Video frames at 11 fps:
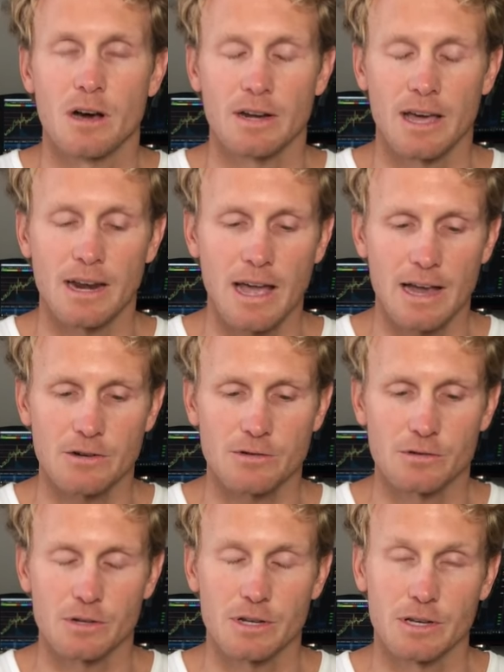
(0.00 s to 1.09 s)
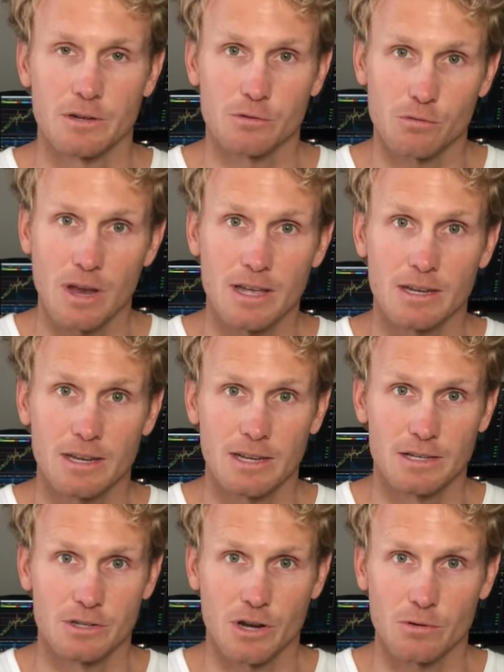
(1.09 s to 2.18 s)
on how to actually trade
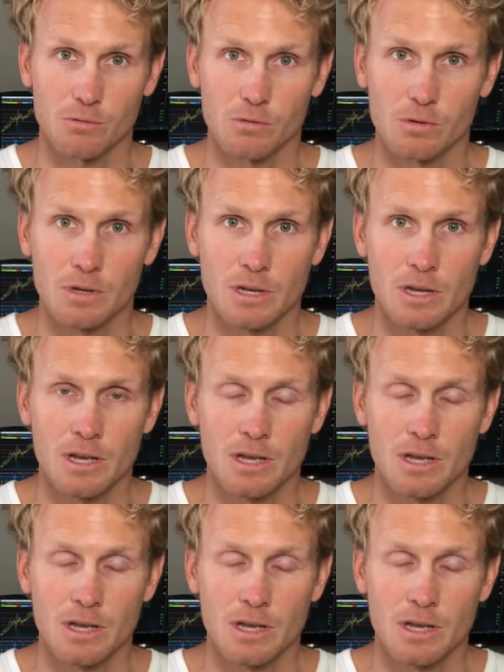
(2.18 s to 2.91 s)
in general.